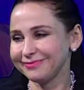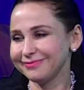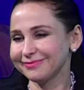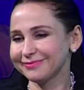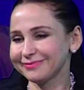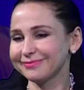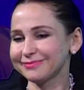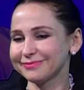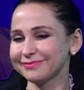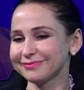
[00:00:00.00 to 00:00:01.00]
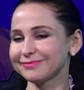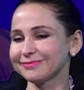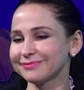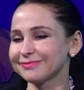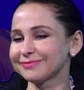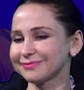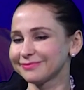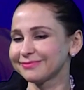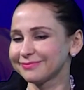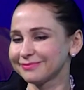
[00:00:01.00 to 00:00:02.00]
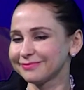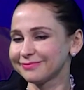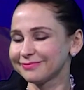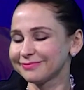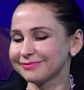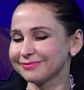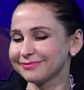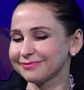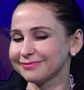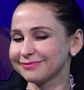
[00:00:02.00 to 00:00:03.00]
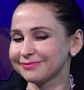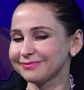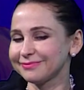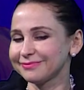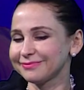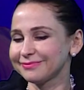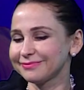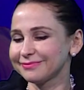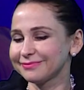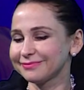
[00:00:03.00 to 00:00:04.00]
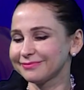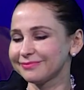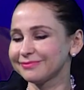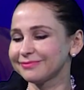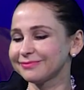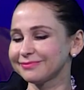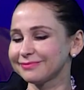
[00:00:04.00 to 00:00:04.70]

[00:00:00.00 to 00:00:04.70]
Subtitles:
This person isn't speaking.